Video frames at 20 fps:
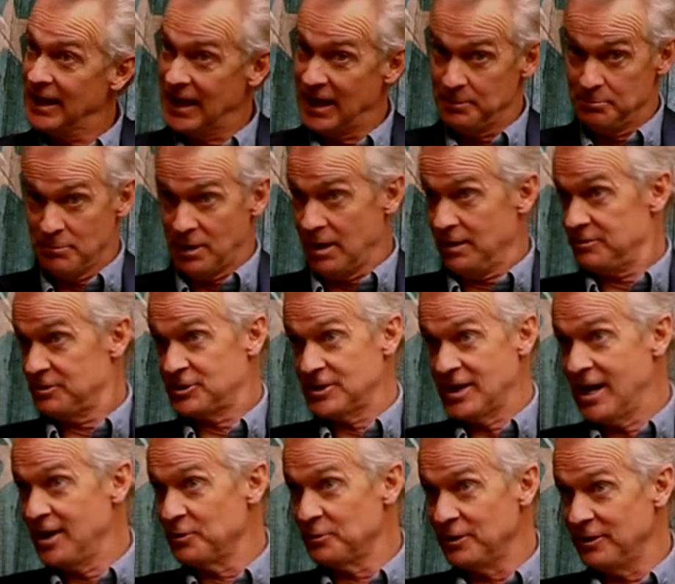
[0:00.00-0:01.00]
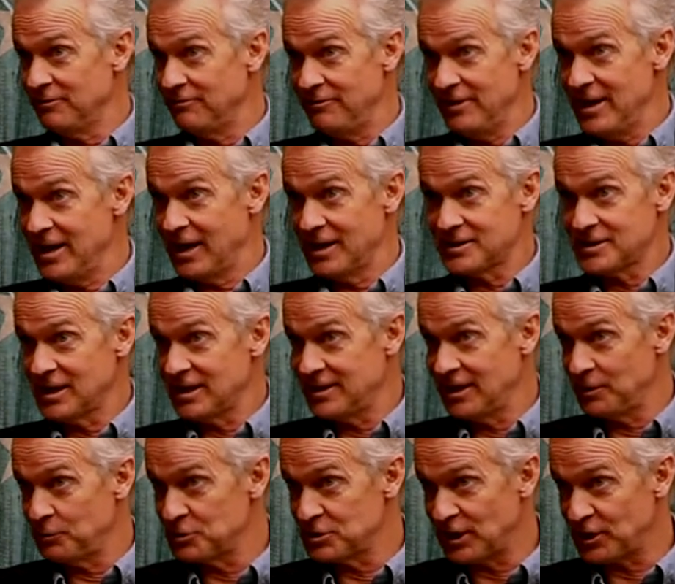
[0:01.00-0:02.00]
and my salary in Vegas, I
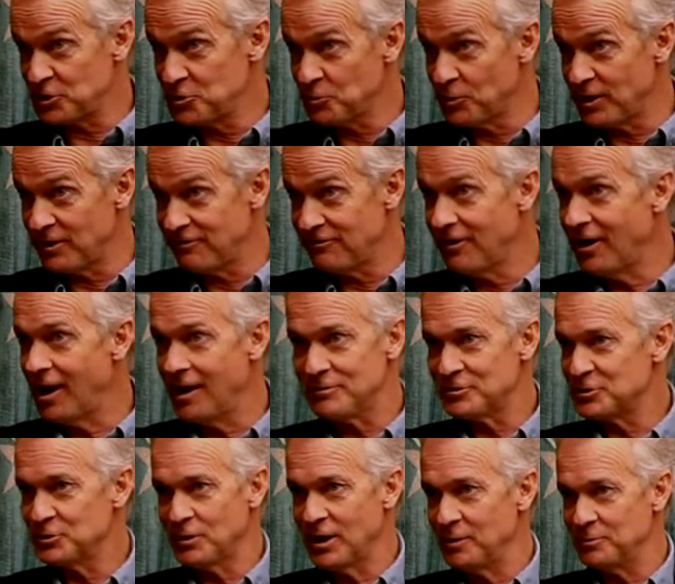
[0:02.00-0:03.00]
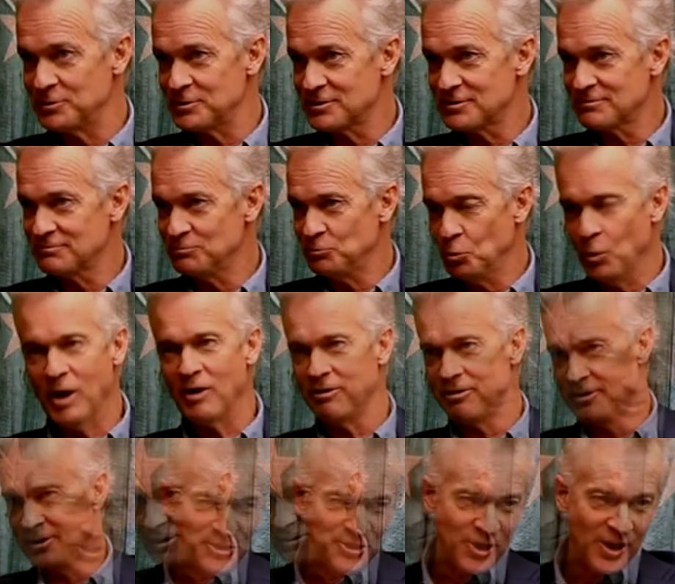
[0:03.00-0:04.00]
think, was like twenty-five. So I was
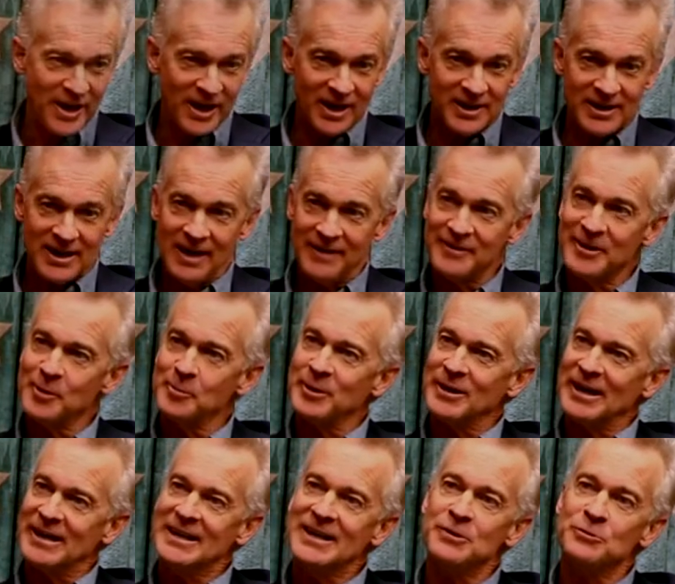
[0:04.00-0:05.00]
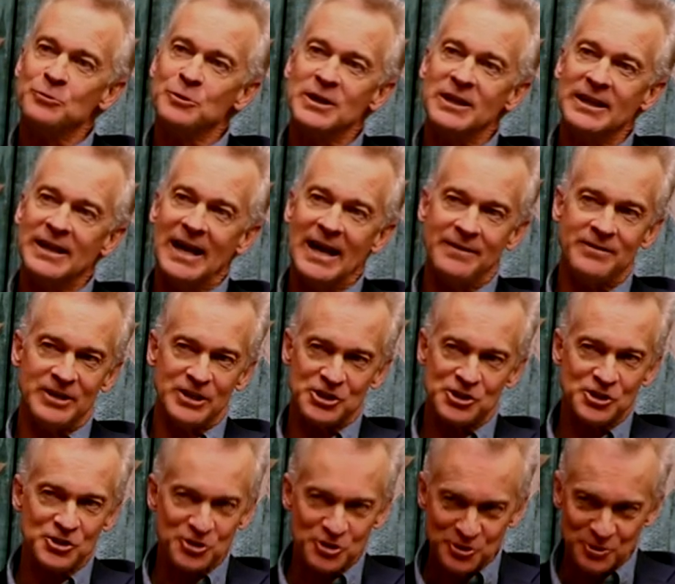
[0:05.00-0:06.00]
wealthy. So I got down there, but I didn't really have any
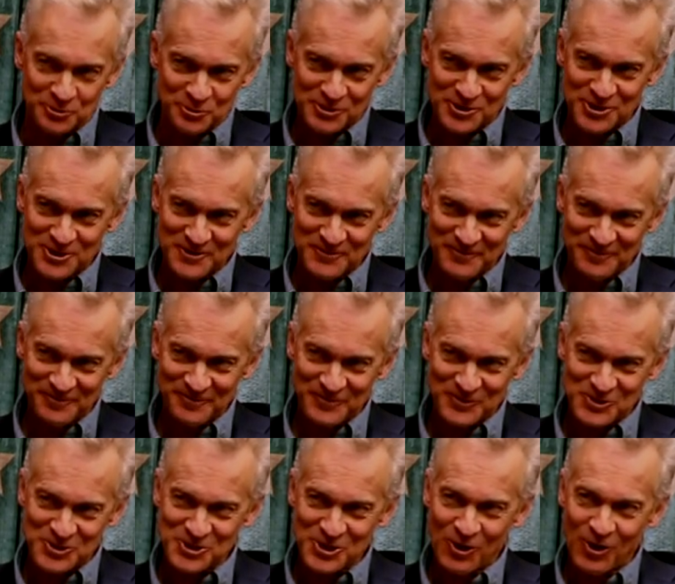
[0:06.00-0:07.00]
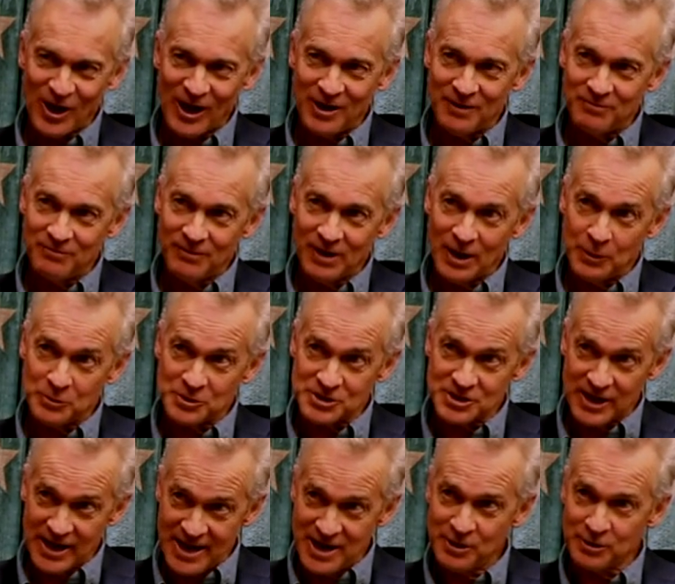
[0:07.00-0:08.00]
suits. So I, I
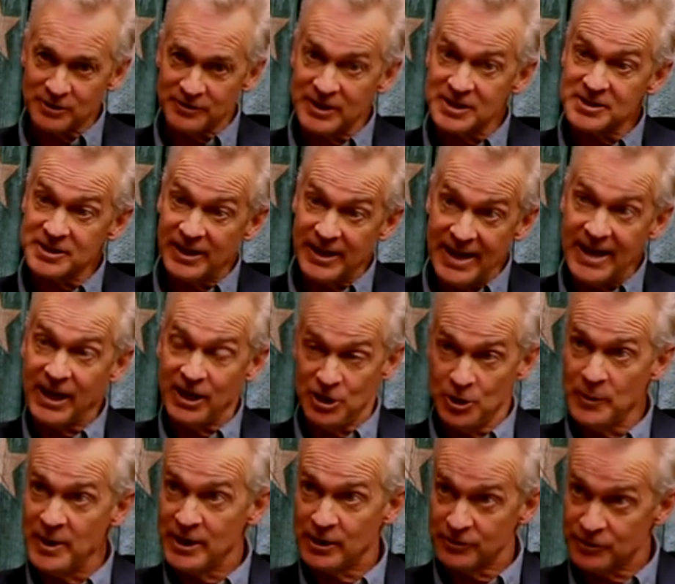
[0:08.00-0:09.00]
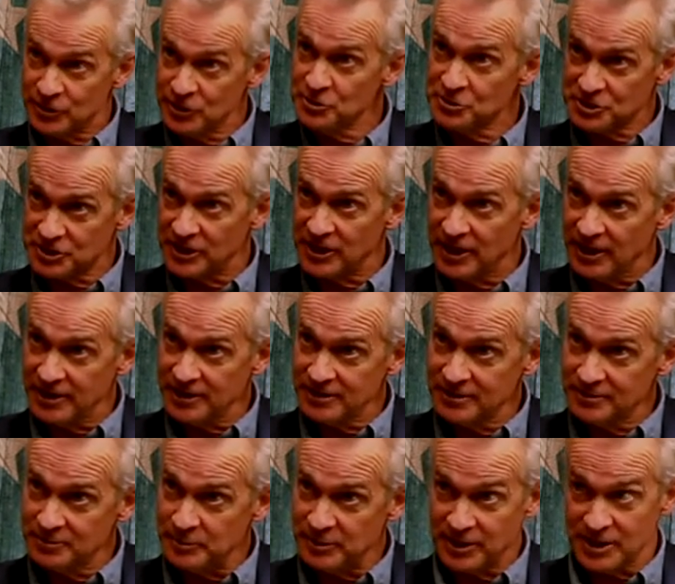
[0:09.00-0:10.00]
was anchoring. They said, "Hey, can you anchor the news tonight?"
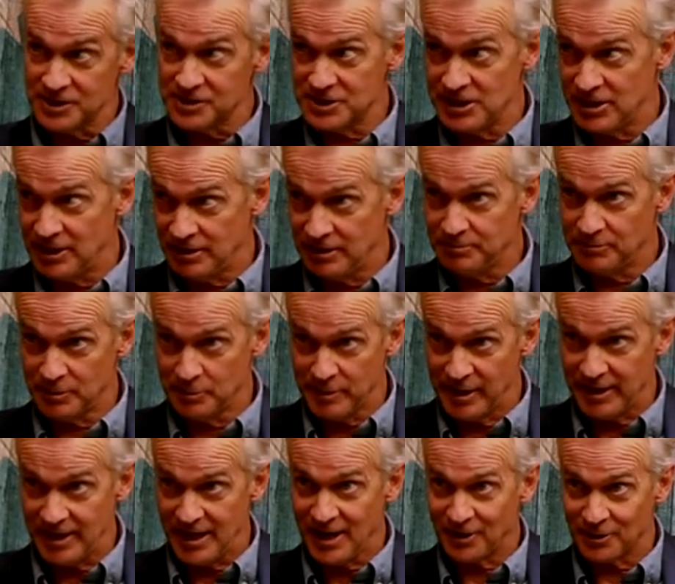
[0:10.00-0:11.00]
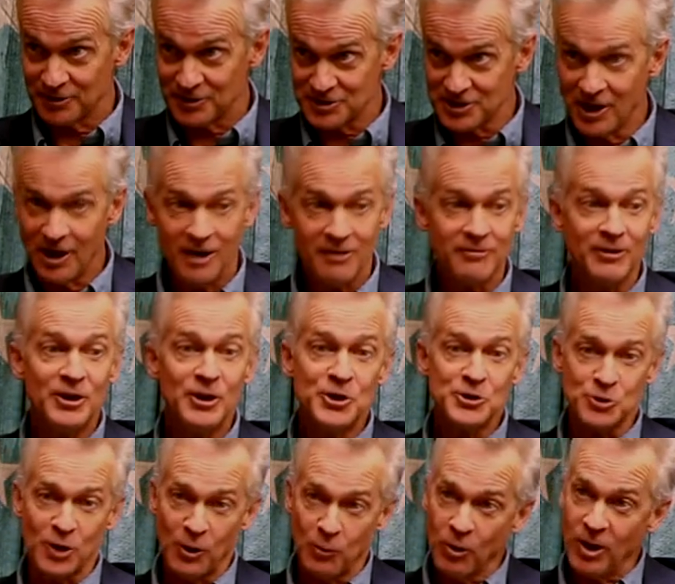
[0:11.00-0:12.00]
Because the the main anchor is off. So I